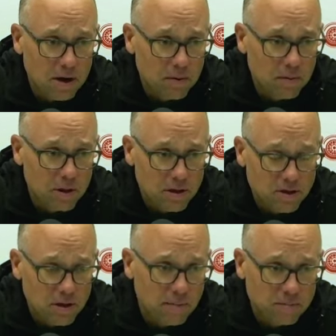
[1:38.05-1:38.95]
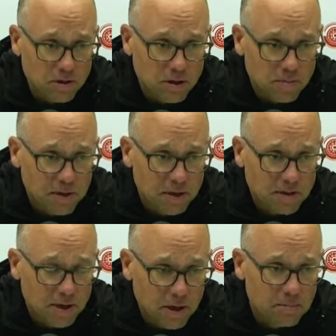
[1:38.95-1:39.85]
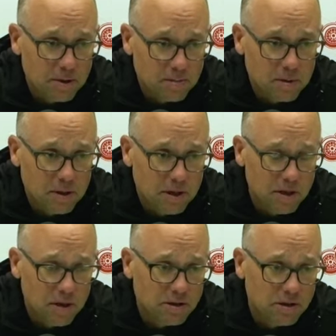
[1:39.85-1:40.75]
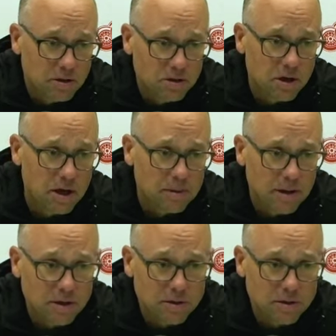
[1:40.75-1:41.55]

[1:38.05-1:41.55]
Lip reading: And it's not just because of him, but he does a good job of that.